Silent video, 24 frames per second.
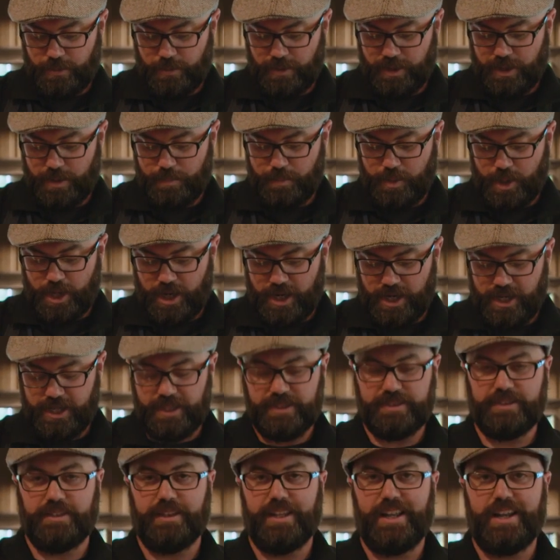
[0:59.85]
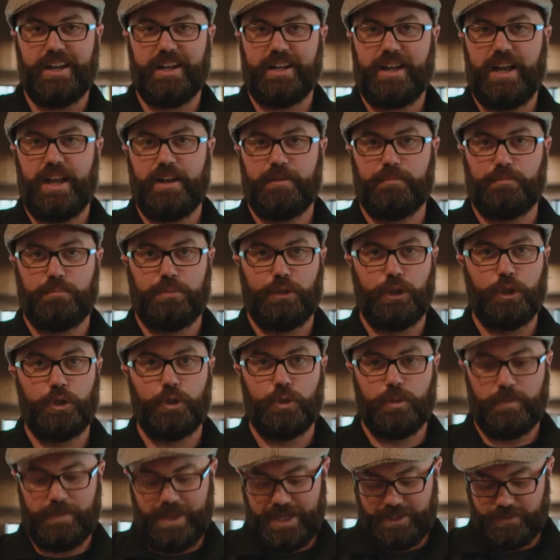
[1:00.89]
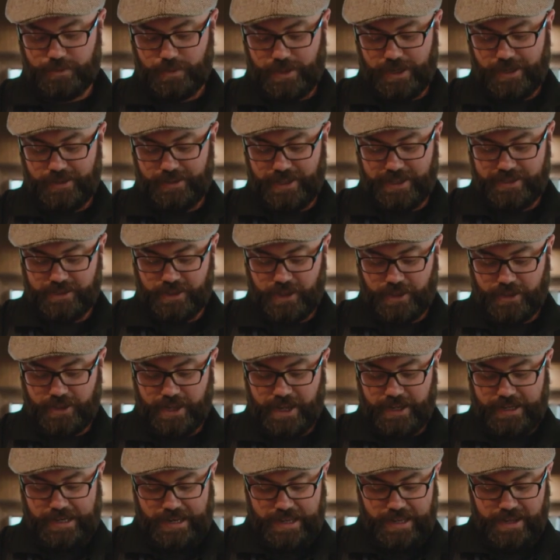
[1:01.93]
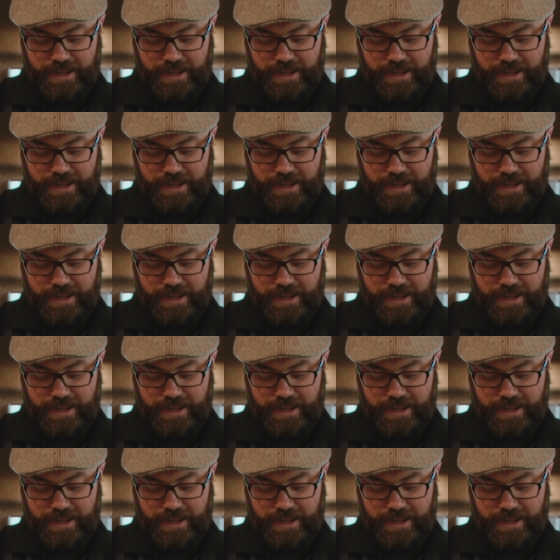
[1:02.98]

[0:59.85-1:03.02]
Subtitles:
we're going to pause and let it kind of bloom. That's where it lets all that